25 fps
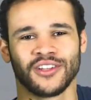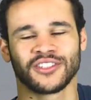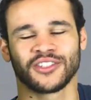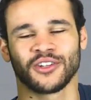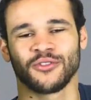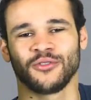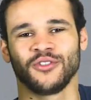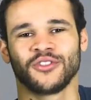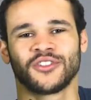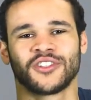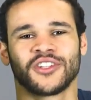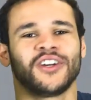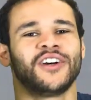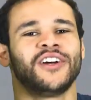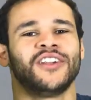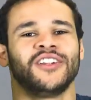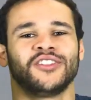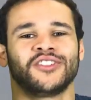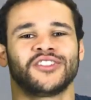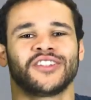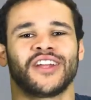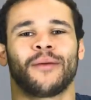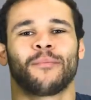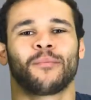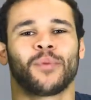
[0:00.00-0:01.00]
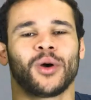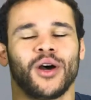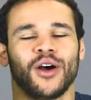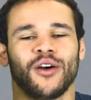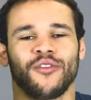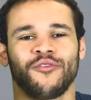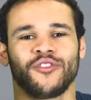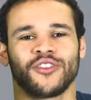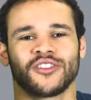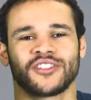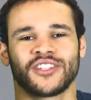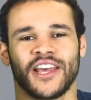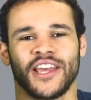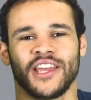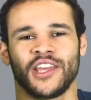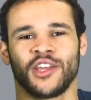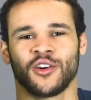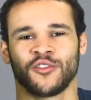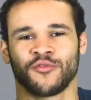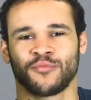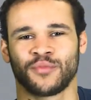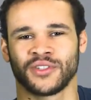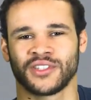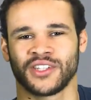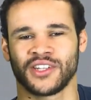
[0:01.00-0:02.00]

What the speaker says: So you turn into that perfect takeoff